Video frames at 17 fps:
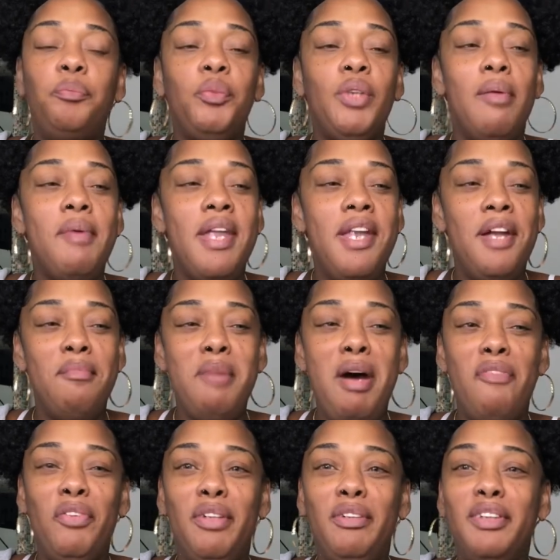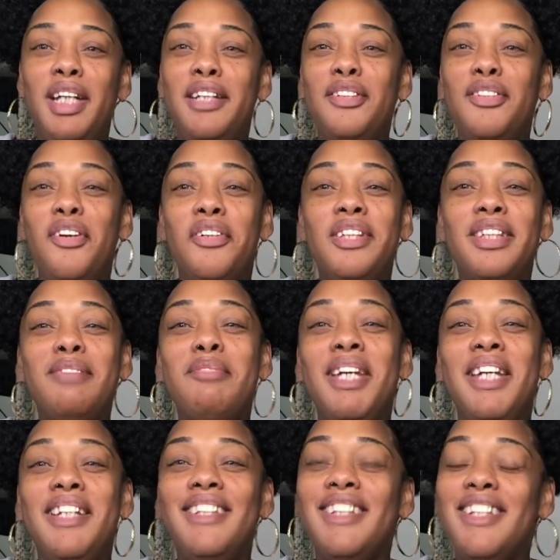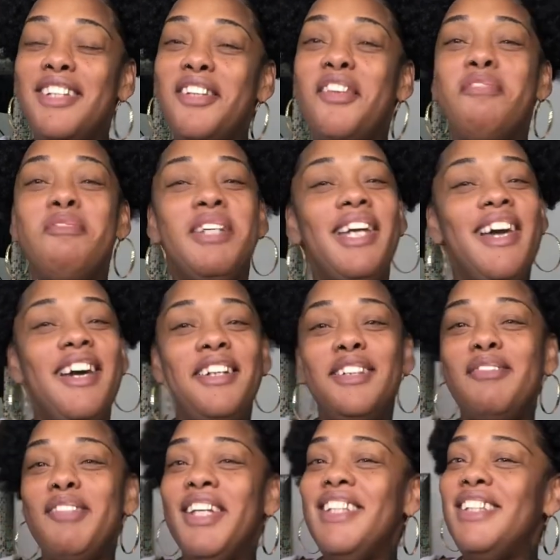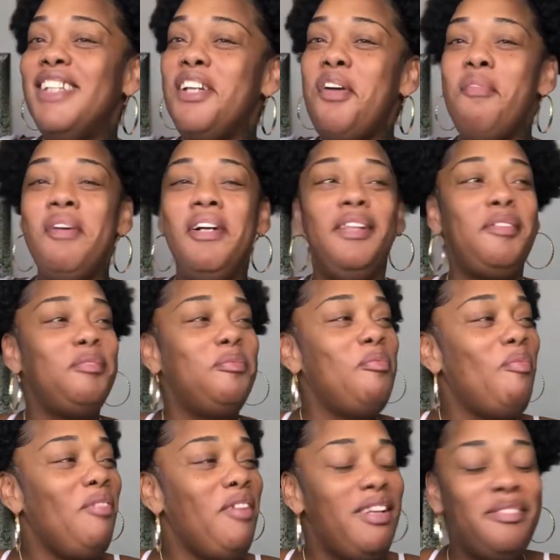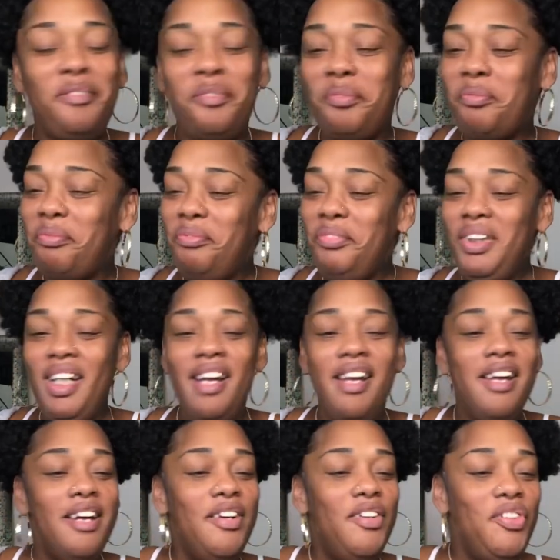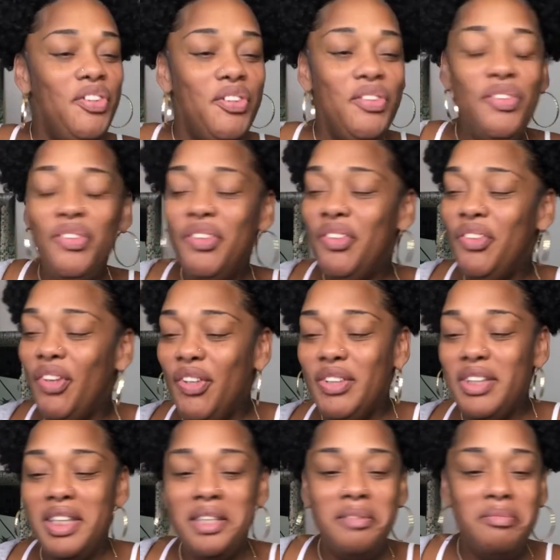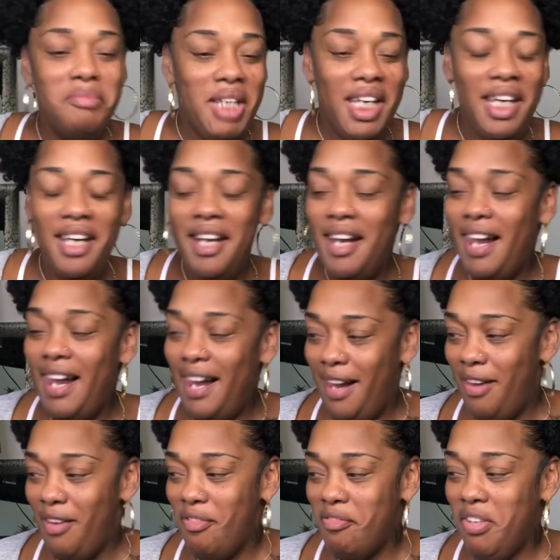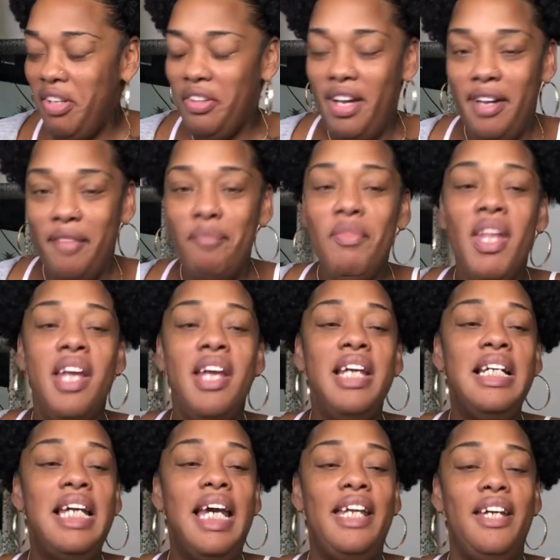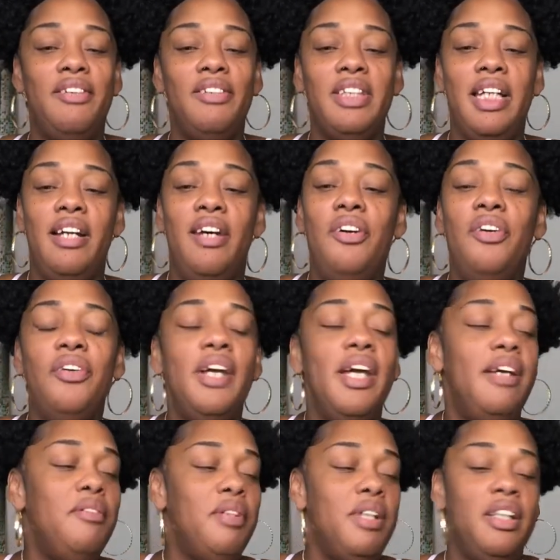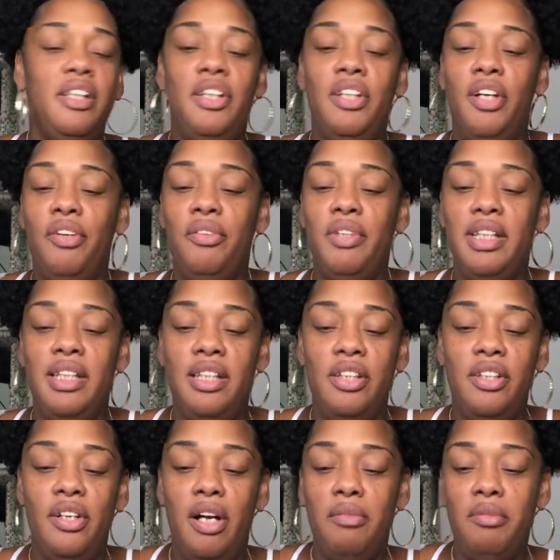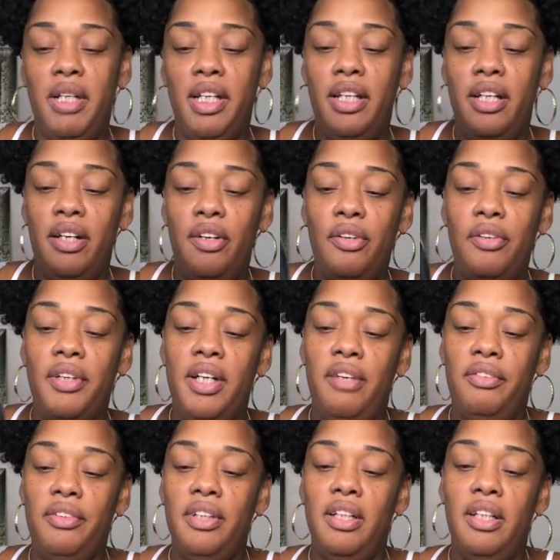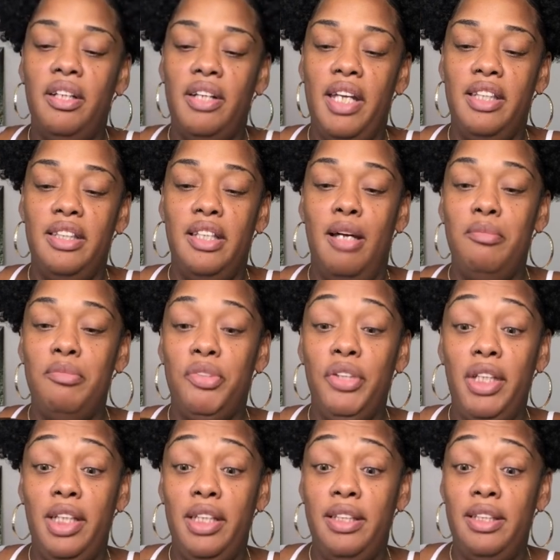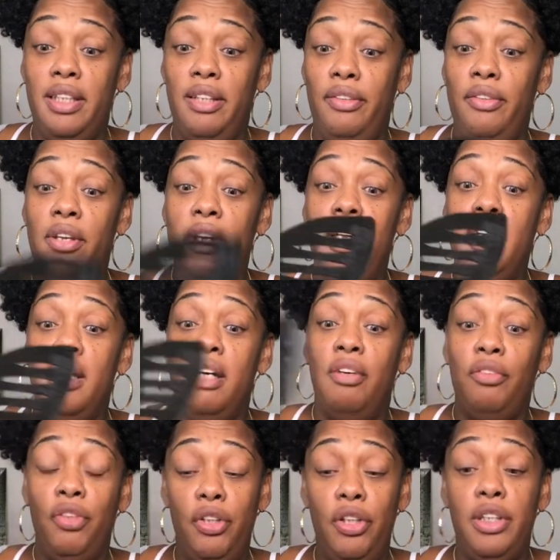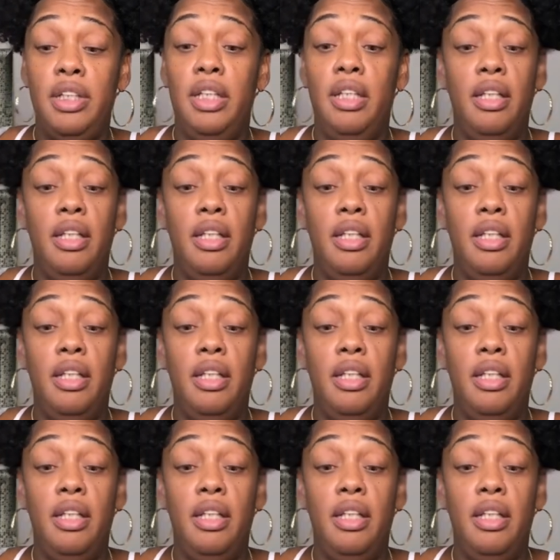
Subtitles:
And then my friend was like, you know, this man's single. But yeah, this man's single, but you grossing me out, okay? And I was like, oh, okay, well, you know, I'm ready to go, whatever. Okay, so I'm drinking. So, of course,